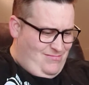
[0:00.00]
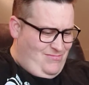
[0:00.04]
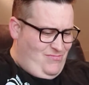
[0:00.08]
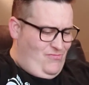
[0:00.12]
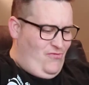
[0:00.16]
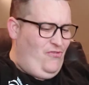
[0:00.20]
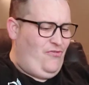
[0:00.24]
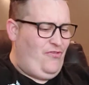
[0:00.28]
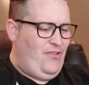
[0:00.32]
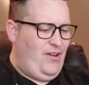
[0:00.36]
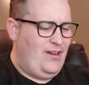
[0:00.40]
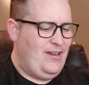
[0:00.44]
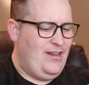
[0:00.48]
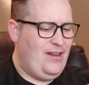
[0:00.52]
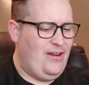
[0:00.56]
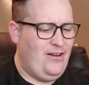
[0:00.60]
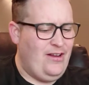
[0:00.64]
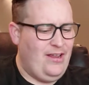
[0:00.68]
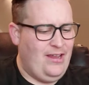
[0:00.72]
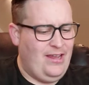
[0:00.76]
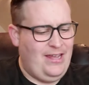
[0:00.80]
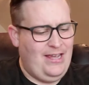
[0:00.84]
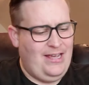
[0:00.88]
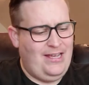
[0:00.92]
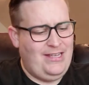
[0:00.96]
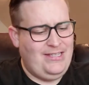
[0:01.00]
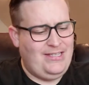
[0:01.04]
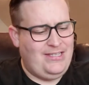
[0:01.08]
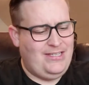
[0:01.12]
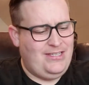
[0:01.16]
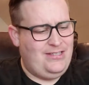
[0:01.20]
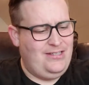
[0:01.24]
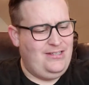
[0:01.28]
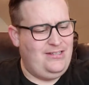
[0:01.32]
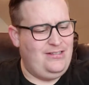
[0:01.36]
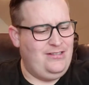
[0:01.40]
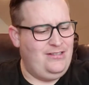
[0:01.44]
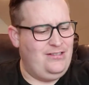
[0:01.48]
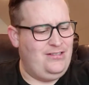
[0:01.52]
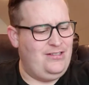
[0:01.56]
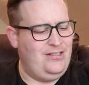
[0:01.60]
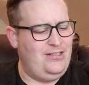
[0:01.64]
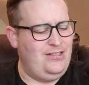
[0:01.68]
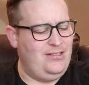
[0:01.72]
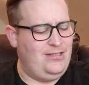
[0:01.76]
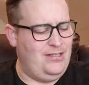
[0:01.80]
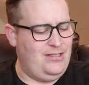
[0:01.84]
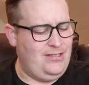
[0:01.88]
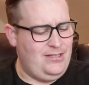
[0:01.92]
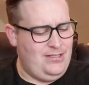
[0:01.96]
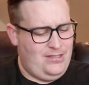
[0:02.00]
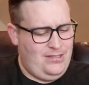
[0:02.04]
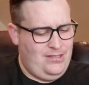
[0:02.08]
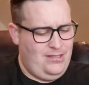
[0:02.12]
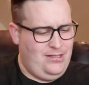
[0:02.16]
We'll find out, I guess. Jesus.